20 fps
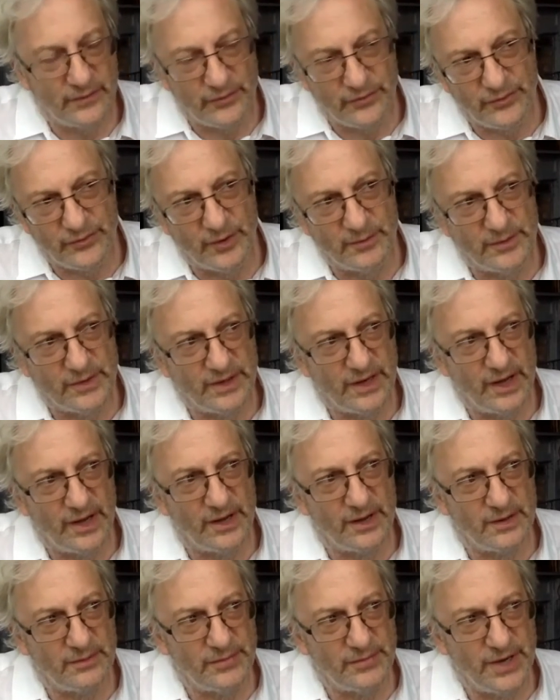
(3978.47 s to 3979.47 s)
from
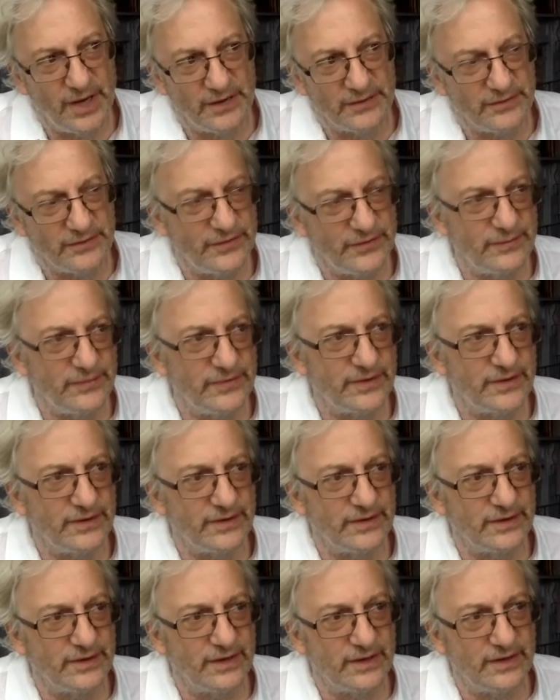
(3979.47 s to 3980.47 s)
a part of
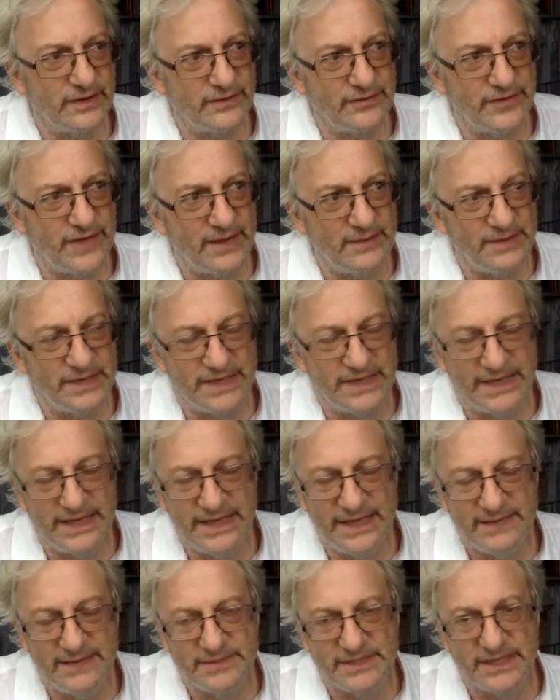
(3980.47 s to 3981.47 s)
the family.
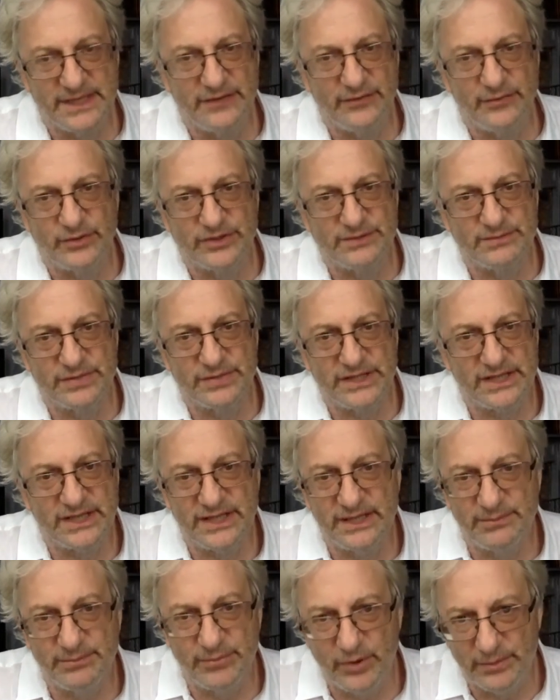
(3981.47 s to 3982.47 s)
He himself wasn't
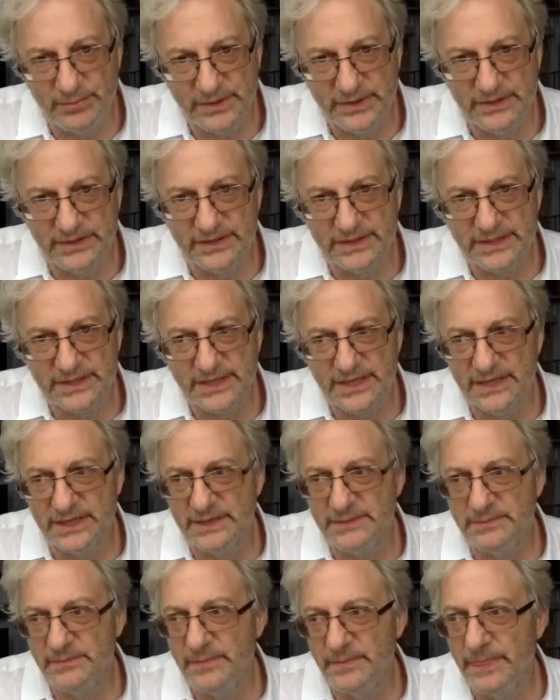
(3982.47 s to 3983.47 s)
particularly popular at the
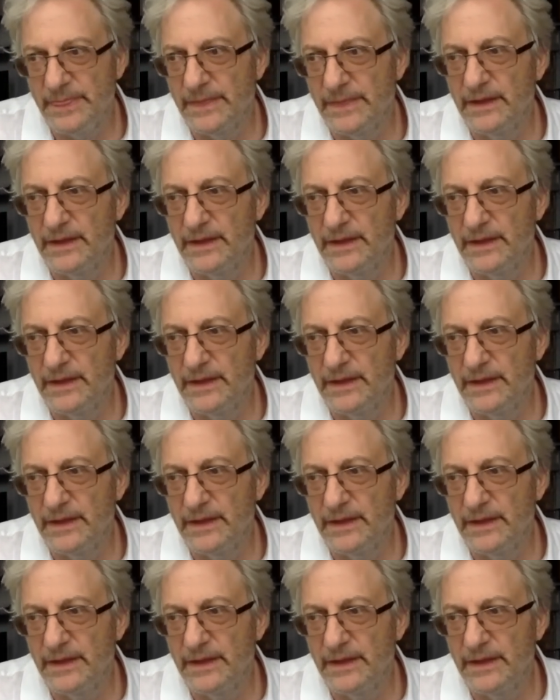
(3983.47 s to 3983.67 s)
time.